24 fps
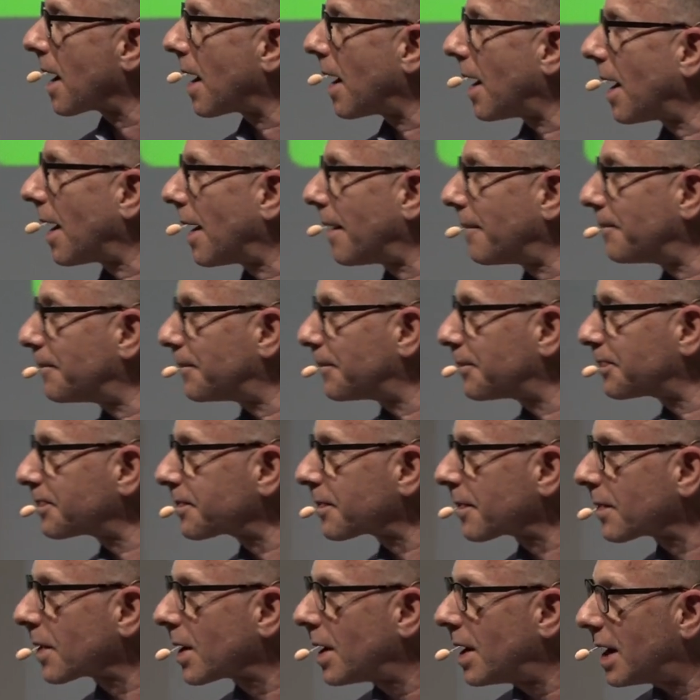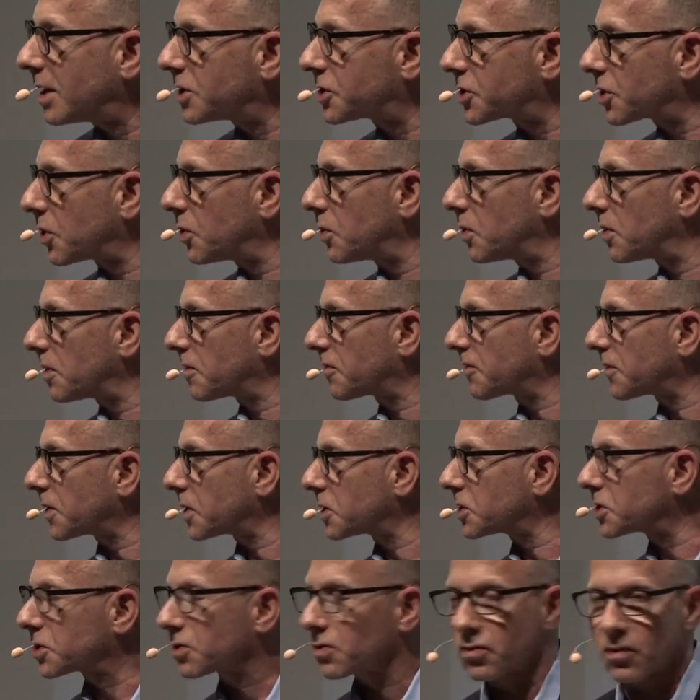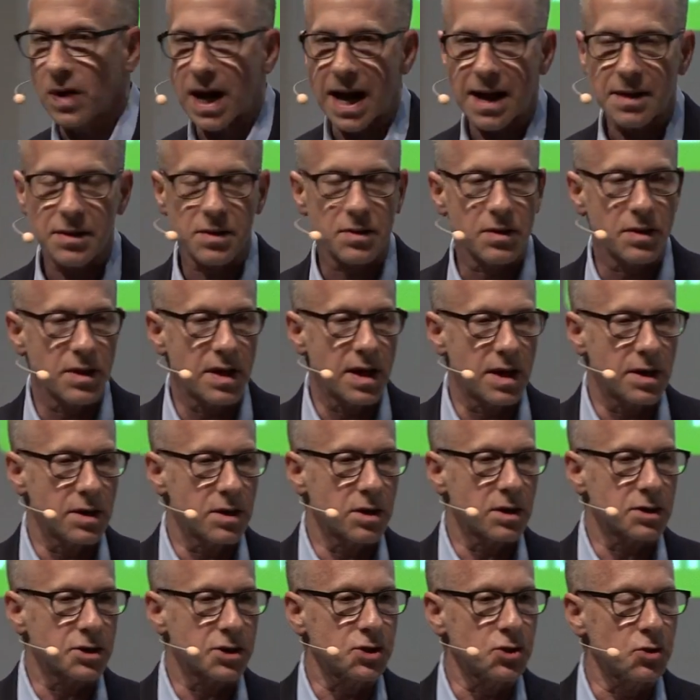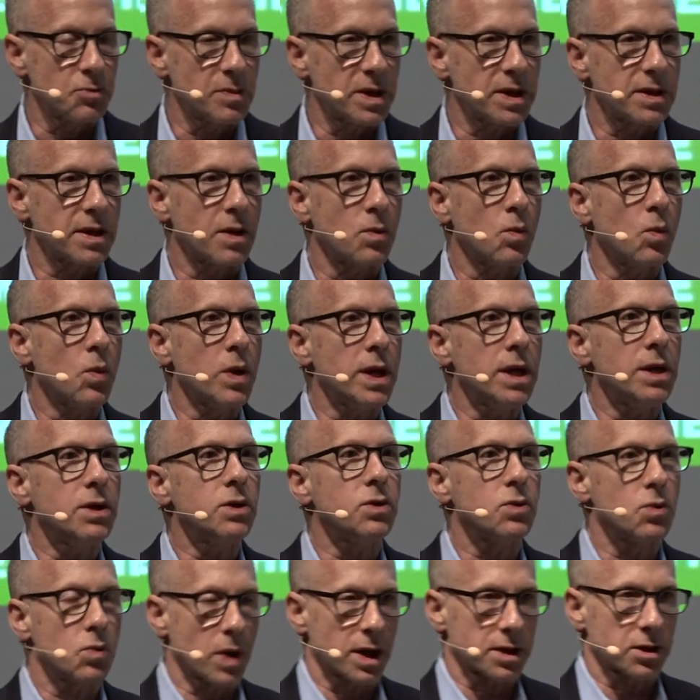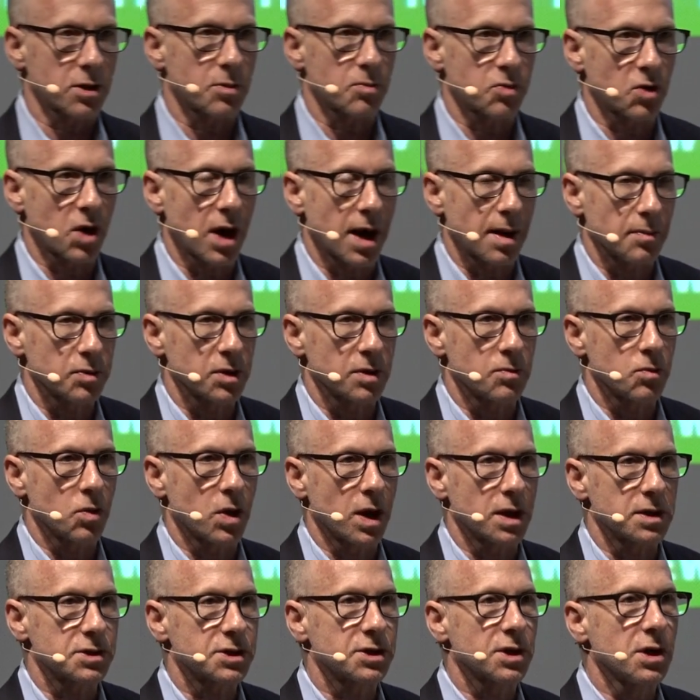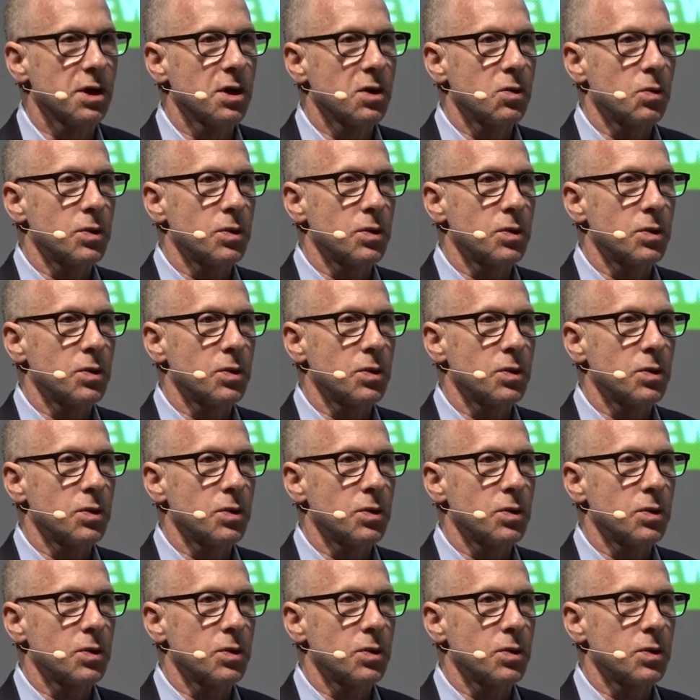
Um, and so first, rather than assuming that we knew what the problem was,